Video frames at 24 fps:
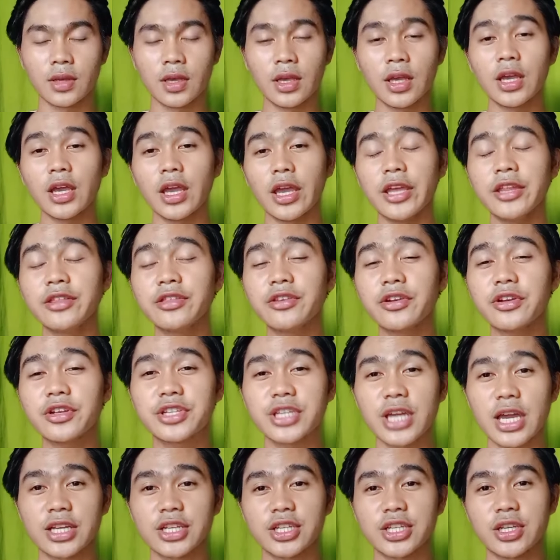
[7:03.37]

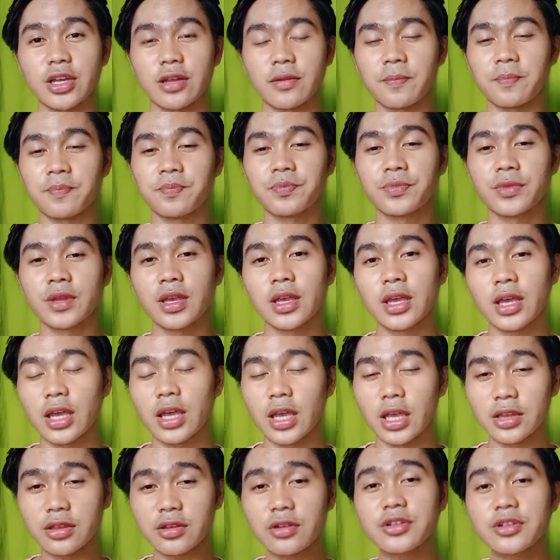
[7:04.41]
Interjection.
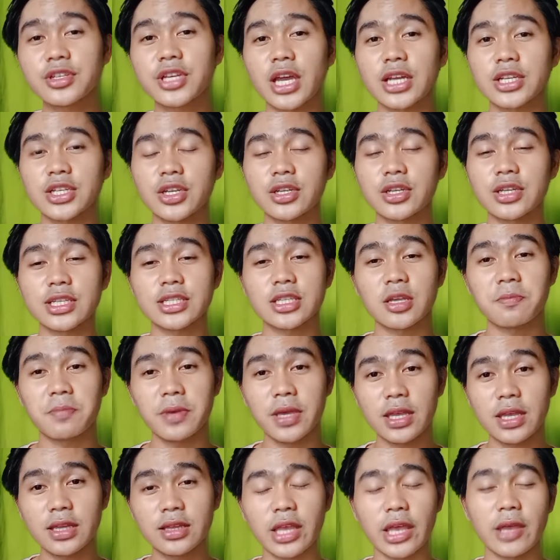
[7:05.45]
Interjection is a big name
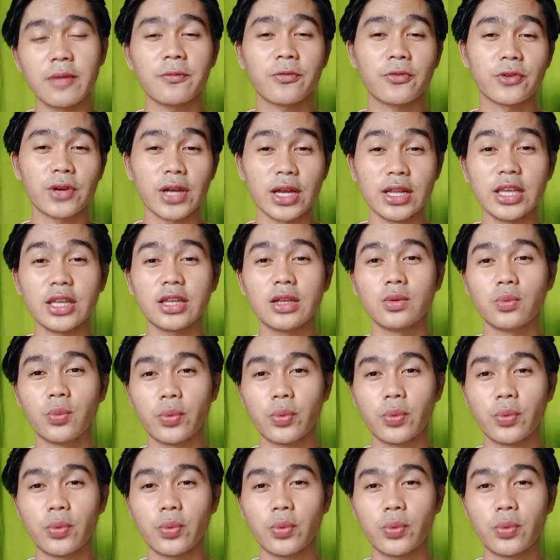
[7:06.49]
for a little word.